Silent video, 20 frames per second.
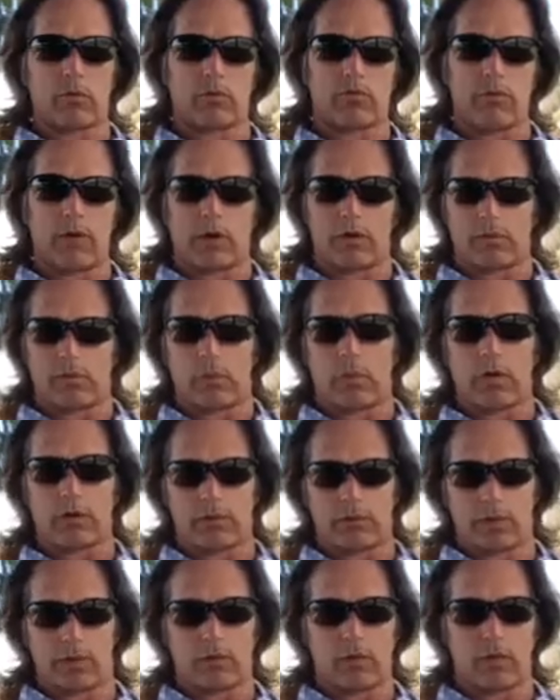to it at various
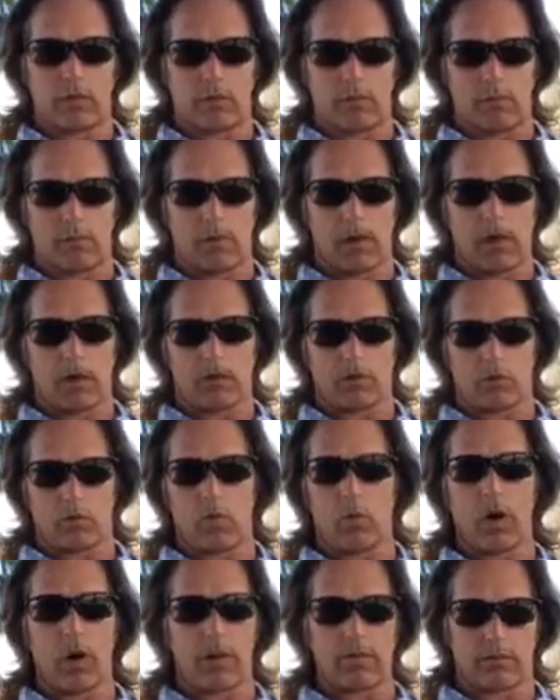points, they do the E minor
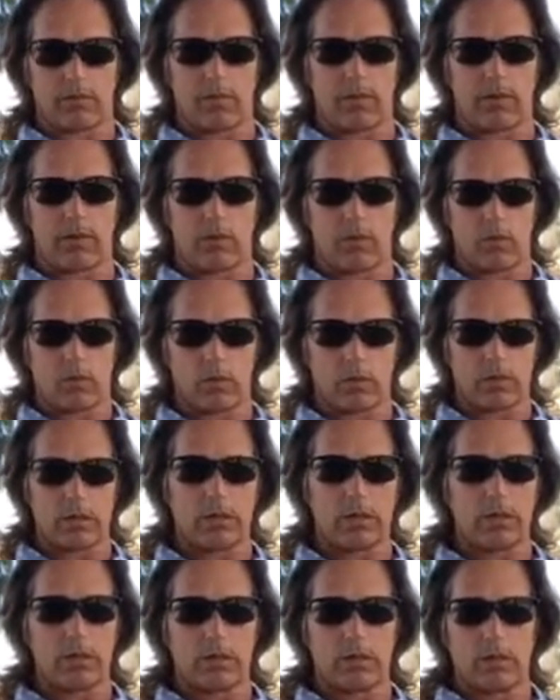twice, and then they go into
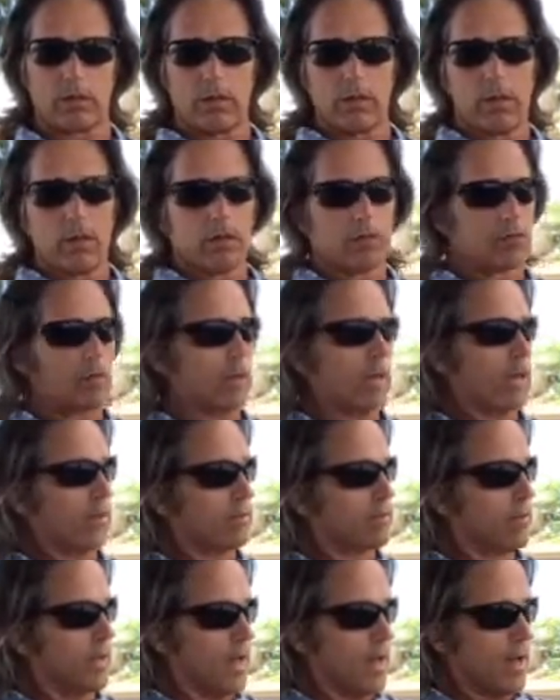the lead. So
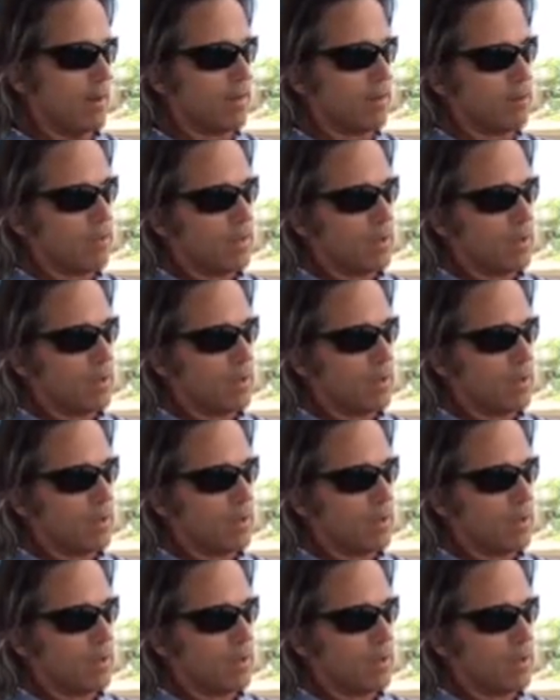that's that.